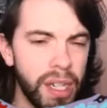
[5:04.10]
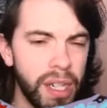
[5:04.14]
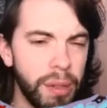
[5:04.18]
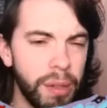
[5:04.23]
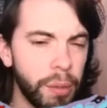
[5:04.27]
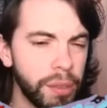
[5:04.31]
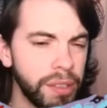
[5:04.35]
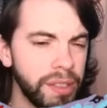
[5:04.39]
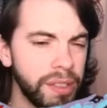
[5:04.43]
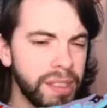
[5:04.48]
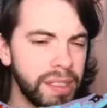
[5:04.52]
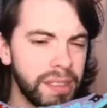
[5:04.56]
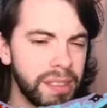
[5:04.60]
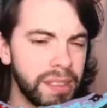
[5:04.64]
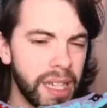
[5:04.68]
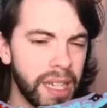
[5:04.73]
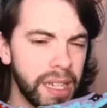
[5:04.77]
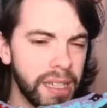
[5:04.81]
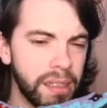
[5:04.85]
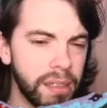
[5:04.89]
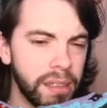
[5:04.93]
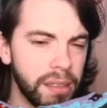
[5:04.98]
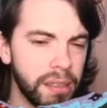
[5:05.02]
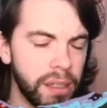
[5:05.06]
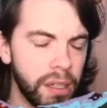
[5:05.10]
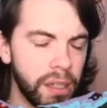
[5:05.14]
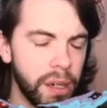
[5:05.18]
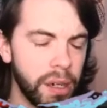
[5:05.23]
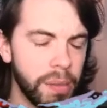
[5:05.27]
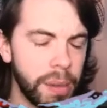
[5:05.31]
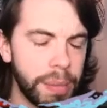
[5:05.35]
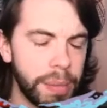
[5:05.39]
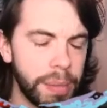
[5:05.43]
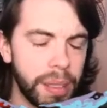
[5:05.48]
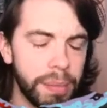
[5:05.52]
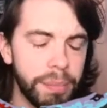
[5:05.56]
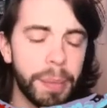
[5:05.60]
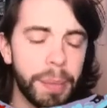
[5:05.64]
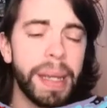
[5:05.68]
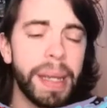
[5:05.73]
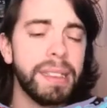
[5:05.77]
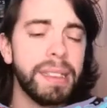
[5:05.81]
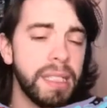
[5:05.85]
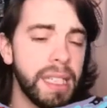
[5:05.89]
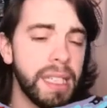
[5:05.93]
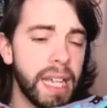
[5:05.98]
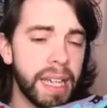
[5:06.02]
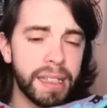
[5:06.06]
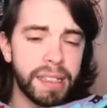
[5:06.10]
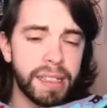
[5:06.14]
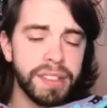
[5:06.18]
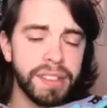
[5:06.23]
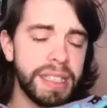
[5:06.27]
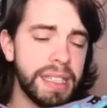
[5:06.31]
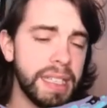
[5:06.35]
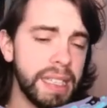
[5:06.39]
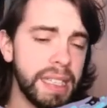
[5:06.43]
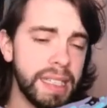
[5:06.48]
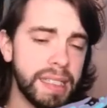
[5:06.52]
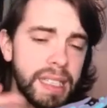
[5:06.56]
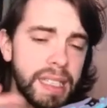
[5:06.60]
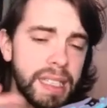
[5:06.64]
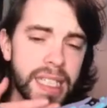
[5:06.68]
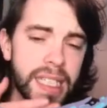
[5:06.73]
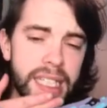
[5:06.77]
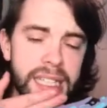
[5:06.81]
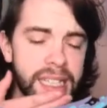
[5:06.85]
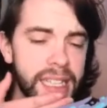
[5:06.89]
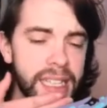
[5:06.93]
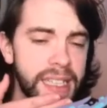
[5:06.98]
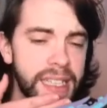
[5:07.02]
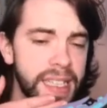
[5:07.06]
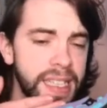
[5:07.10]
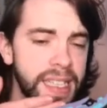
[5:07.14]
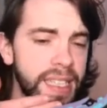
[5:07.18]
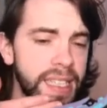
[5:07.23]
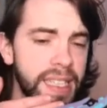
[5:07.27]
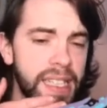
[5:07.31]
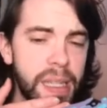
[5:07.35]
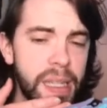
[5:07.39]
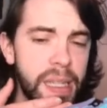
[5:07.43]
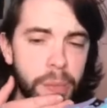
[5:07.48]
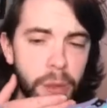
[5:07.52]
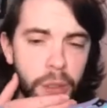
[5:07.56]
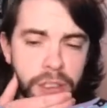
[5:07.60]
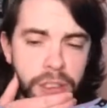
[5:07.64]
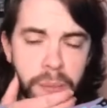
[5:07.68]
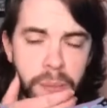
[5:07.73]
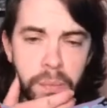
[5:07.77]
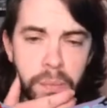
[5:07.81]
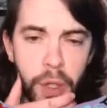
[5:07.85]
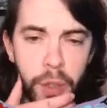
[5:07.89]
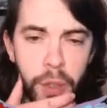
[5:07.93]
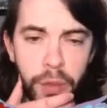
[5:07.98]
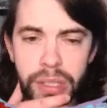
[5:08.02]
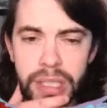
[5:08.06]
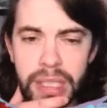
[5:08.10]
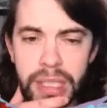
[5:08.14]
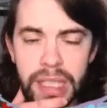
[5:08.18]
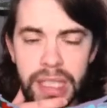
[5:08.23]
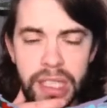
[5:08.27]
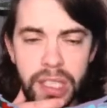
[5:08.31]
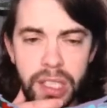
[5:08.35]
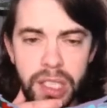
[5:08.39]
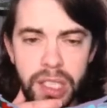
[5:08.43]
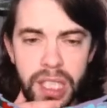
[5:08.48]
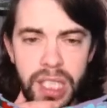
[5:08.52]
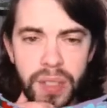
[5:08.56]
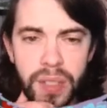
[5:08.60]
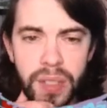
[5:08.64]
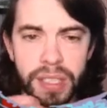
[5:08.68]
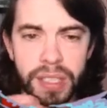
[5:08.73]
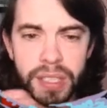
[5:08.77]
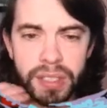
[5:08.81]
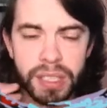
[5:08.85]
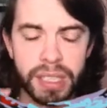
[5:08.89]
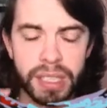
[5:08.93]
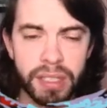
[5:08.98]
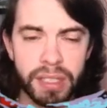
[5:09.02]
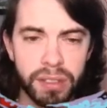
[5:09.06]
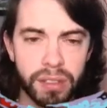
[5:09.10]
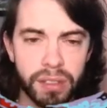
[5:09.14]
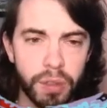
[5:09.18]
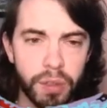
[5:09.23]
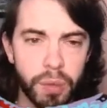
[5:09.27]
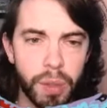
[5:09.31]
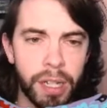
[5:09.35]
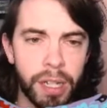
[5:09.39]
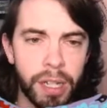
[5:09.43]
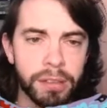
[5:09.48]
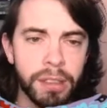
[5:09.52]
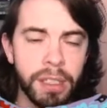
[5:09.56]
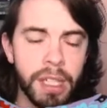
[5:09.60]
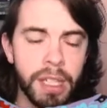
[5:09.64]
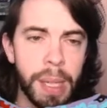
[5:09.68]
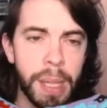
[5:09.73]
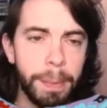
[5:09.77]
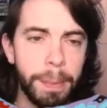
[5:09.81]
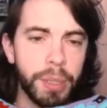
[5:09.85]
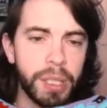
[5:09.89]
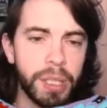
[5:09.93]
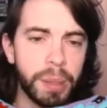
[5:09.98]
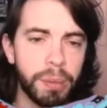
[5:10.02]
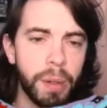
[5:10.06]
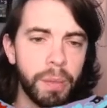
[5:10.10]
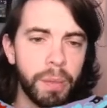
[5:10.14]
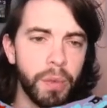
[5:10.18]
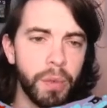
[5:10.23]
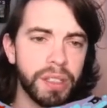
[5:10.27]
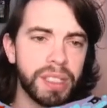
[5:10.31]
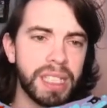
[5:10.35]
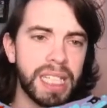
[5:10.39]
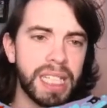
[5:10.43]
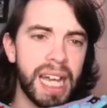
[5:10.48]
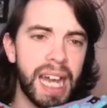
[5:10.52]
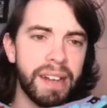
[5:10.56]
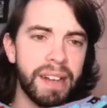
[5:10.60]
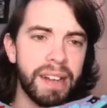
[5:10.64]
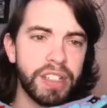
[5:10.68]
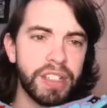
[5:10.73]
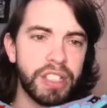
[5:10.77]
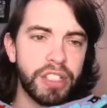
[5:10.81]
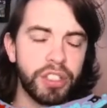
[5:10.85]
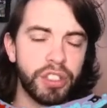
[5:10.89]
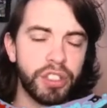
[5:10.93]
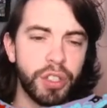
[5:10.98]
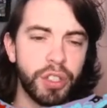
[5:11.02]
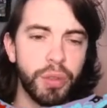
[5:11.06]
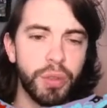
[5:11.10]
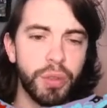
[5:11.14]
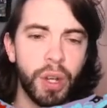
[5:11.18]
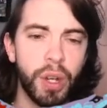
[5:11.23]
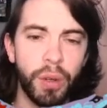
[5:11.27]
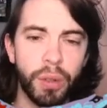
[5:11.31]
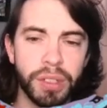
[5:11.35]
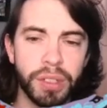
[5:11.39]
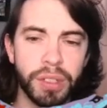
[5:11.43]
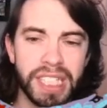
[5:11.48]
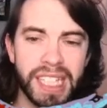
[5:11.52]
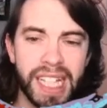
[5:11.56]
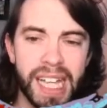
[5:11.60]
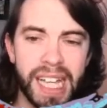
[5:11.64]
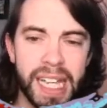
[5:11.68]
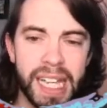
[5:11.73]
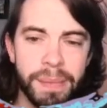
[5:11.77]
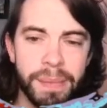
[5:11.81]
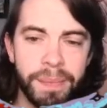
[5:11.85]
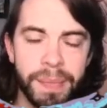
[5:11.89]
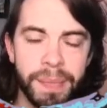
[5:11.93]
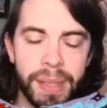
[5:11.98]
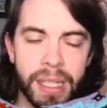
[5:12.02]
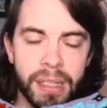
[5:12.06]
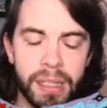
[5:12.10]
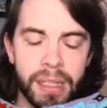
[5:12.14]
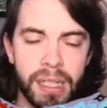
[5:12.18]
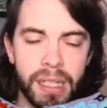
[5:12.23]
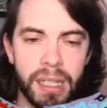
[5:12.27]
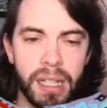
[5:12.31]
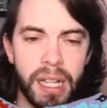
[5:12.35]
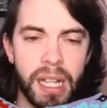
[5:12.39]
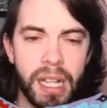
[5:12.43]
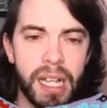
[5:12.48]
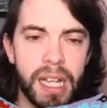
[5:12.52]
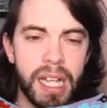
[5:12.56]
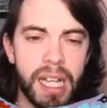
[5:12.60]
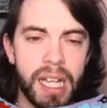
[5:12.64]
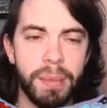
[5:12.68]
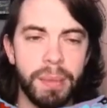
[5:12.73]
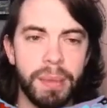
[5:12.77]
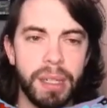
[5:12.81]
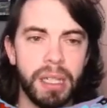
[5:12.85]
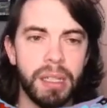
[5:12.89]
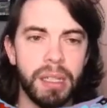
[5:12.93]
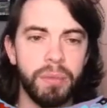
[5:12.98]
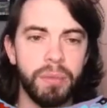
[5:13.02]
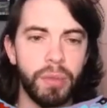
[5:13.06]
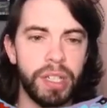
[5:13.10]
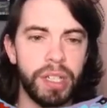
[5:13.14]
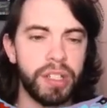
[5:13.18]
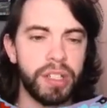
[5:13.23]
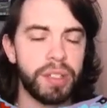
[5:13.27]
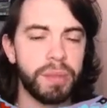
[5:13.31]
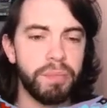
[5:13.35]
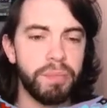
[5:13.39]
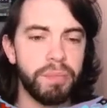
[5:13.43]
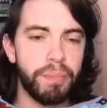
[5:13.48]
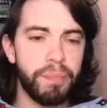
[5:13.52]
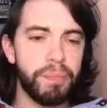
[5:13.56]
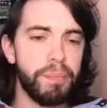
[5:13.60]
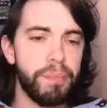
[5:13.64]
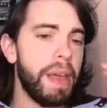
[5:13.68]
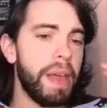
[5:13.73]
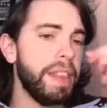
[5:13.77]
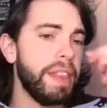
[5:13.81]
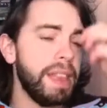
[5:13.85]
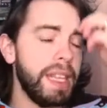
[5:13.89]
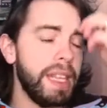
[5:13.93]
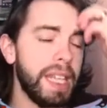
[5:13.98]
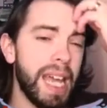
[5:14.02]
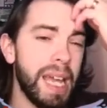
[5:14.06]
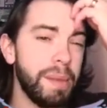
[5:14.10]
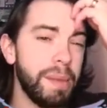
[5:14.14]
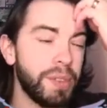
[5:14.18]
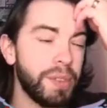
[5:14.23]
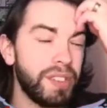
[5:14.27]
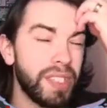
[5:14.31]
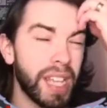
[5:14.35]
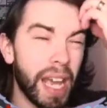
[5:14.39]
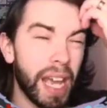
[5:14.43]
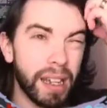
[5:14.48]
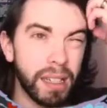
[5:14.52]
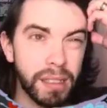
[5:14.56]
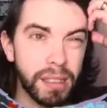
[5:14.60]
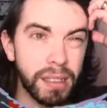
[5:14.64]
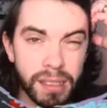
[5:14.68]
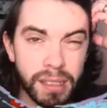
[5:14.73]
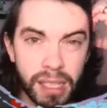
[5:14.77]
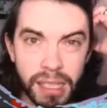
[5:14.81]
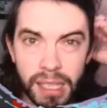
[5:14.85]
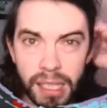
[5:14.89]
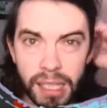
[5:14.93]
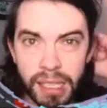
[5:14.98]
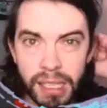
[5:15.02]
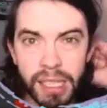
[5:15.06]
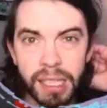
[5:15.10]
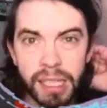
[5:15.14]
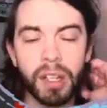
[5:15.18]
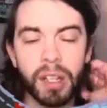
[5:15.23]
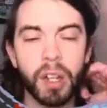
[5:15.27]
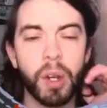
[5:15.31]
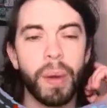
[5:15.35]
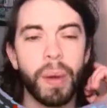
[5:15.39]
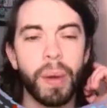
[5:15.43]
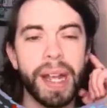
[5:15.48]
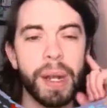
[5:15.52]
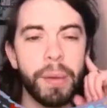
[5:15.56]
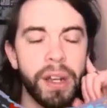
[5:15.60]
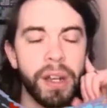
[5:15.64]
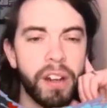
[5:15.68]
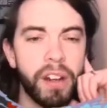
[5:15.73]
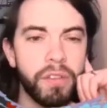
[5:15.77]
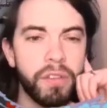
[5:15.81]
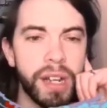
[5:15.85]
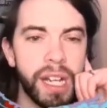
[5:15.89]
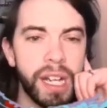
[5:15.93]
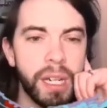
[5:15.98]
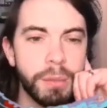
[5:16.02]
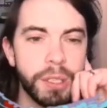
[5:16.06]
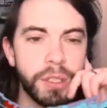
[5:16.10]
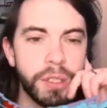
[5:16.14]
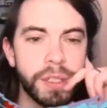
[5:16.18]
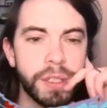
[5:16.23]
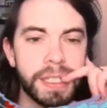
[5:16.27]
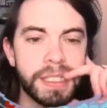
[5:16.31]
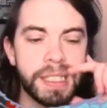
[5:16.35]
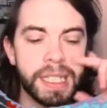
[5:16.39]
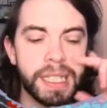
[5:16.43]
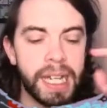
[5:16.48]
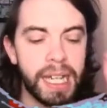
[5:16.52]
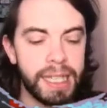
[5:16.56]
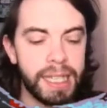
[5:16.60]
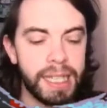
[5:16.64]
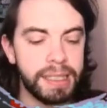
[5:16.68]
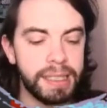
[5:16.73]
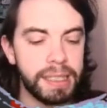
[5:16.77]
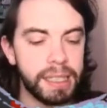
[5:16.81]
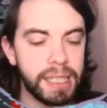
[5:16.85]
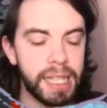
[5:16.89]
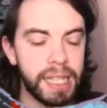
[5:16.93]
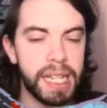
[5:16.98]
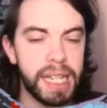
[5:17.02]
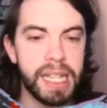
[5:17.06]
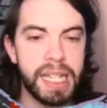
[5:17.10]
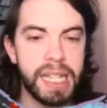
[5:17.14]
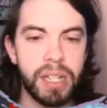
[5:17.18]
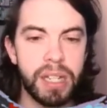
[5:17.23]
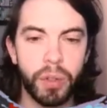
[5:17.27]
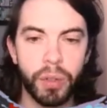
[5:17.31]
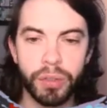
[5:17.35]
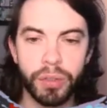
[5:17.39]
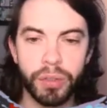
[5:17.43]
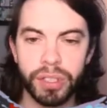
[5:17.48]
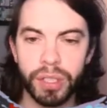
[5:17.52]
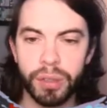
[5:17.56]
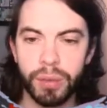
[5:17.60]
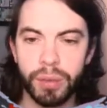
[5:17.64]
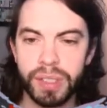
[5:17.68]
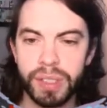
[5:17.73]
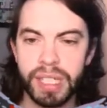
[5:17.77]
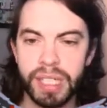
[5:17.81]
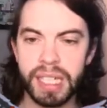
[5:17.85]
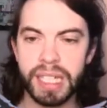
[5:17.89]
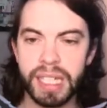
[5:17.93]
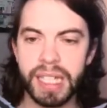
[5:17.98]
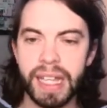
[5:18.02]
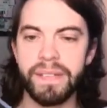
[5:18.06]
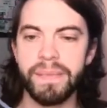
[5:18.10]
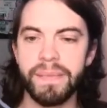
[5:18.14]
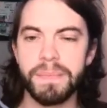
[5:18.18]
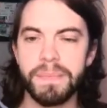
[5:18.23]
it wasn't Stegen, I can't remember. But basically, yeah, conceded the least in the league, and I think the keeper got the most clean sheets for the season as well. But the problem was they averaged 2 goals a game, which meant that they came second in the league, quite a way off Real Madrid, and they also didn't get